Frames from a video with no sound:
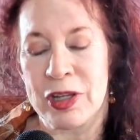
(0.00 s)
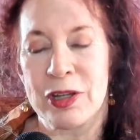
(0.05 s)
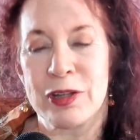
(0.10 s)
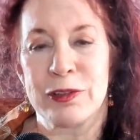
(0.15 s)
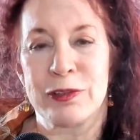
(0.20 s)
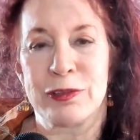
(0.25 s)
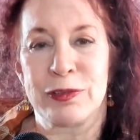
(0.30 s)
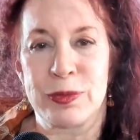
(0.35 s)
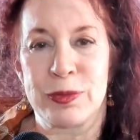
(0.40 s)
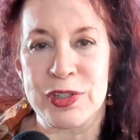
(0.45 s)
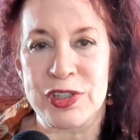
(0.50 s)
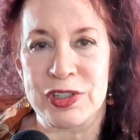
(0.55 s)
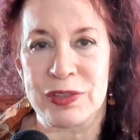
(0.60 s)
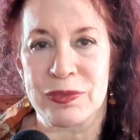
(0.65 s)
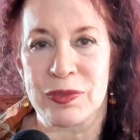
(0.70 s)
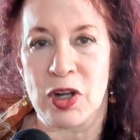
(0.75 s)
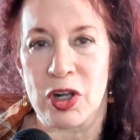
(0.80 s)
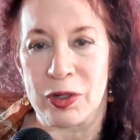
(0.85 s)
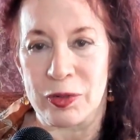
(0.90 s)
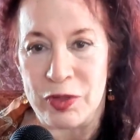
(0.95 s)
First of
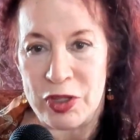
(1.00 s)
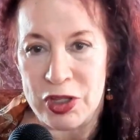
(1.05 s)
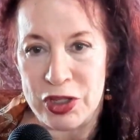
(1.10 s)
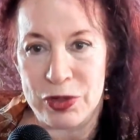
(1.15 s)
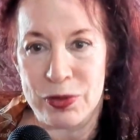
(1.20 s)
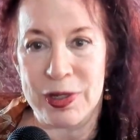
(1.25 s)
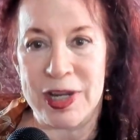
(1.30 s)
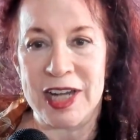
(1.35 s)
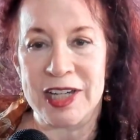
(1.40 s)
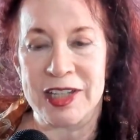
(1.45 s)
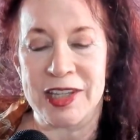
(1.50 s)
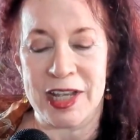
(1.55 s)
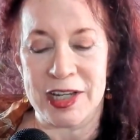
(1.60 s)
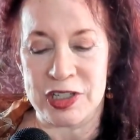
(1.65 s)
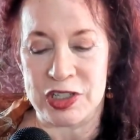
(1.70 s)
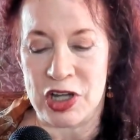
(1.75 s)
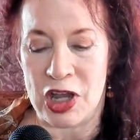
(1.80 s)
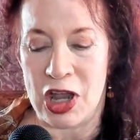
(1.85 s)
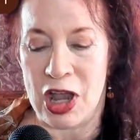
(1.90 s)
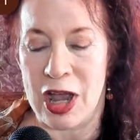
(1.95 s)
all, you get that
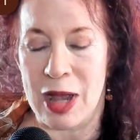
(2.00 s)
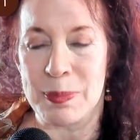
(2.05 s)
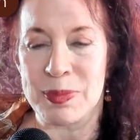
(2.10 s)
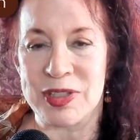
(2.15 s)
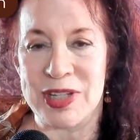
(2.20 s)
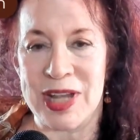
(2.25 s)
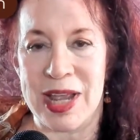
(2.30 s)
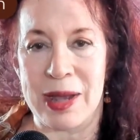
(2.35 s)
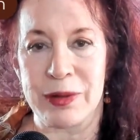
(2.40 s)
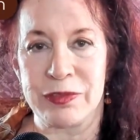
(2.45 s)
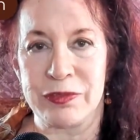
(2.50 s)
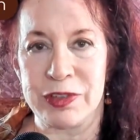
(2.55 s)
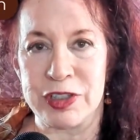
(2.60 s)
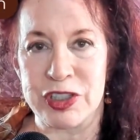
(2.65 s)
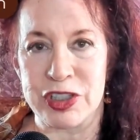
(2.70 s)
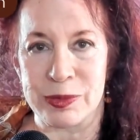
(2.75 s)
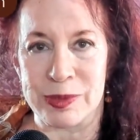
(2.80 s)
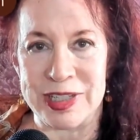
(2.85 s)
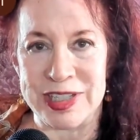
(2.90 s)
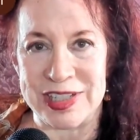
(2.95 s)
top-down
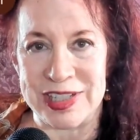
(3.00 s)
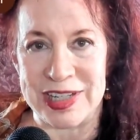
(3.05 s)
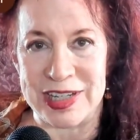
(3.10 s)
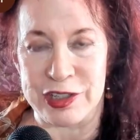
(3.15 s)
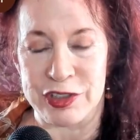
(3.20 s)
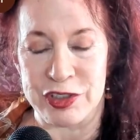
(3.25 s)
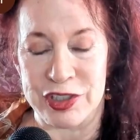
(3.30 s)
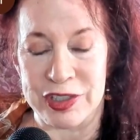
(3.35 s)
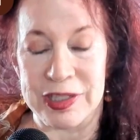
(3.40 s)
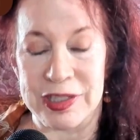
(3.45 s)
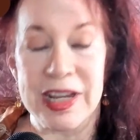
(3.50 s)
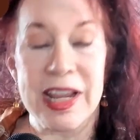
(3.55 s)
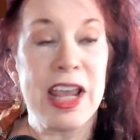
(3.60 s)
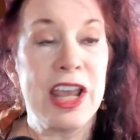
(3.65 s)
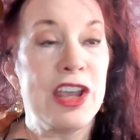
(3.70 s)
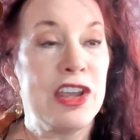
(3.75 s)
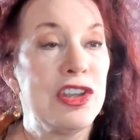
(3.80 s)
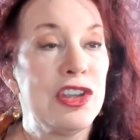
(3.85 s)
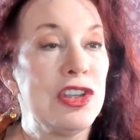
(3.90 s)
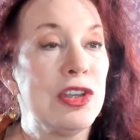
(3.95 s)
visualization.
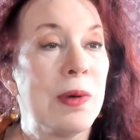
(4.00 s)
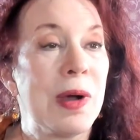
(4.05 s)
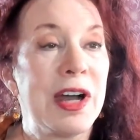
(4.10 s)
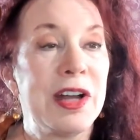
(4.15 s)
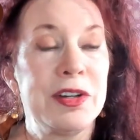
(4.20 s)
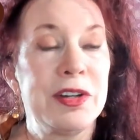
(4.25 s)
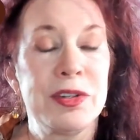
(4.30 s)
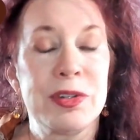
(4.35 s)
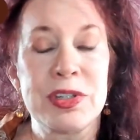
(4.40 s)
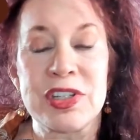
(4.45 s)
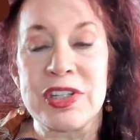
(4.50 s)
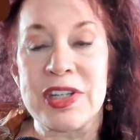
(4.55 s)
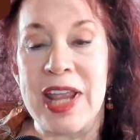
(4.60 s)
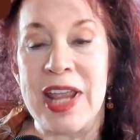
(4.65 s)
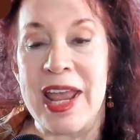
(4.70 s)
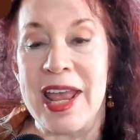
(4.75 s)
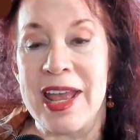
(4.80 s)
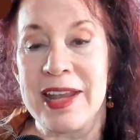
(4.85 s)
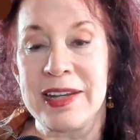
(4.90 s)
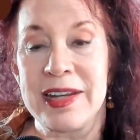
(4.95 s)
You
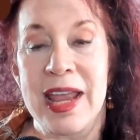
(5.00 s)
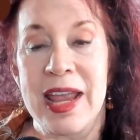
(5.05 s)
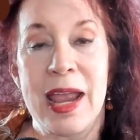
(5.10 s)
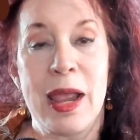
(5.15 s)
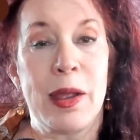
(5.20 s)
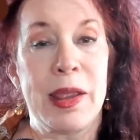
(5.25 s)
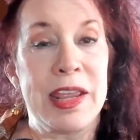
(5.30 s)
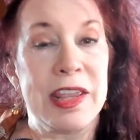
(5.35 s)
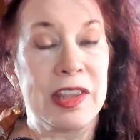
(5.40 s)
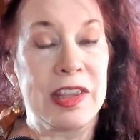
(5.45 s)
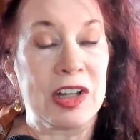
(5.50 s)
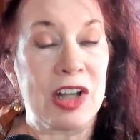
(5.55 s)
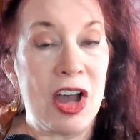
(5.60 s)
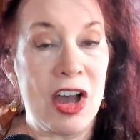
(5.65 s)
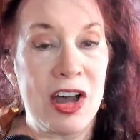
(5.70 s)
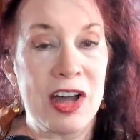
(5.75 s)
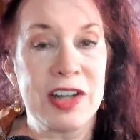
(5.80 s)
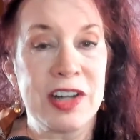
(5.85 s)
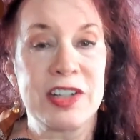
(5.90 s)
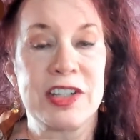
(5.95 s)
understand the
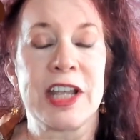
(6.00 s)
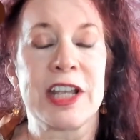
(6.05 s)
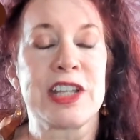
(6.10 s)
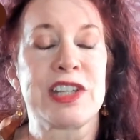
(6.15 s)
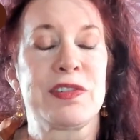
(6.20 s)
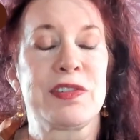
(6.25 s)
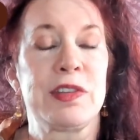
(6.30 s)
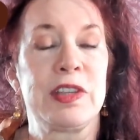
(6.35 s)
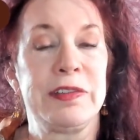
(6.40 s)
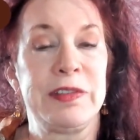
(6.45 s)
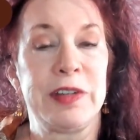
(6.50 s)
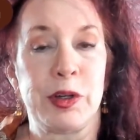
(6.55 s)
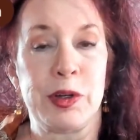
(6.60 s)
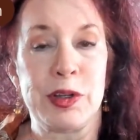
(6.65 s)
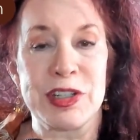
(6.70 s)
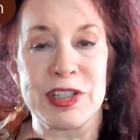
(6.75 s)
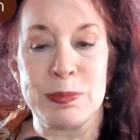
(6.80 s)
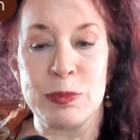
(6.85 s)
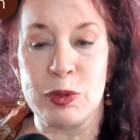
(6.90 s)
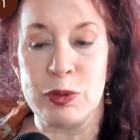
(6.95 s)
context for the
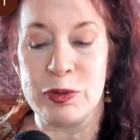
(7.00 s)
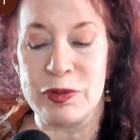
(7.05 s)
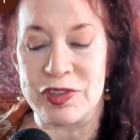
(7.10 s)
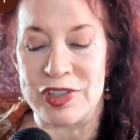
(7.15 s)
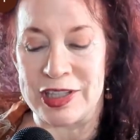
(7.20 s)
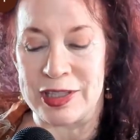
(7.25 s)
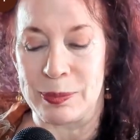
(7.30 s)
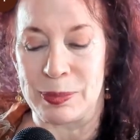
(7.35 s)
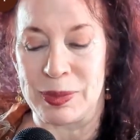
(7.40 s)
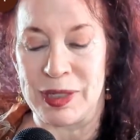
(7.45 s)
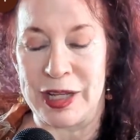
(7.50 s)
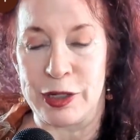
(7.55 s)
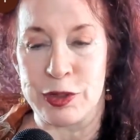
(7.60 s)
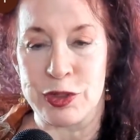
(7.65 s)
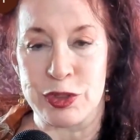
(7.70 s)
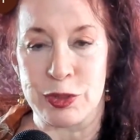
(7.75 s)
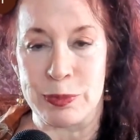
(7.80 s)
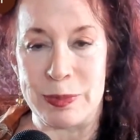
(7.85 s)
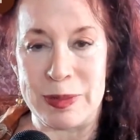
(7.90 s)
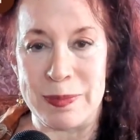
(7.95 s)
various moves that the
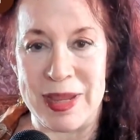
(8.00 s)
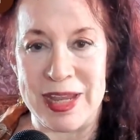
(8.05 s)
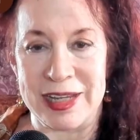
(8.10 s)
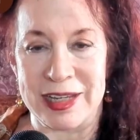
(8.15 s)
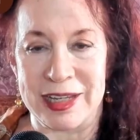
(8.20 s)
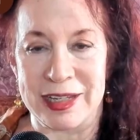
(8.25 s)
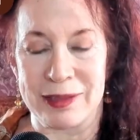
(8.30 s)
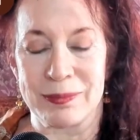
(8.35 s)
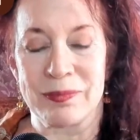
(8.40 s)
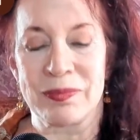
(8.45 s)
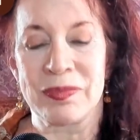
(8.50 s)
players will be making.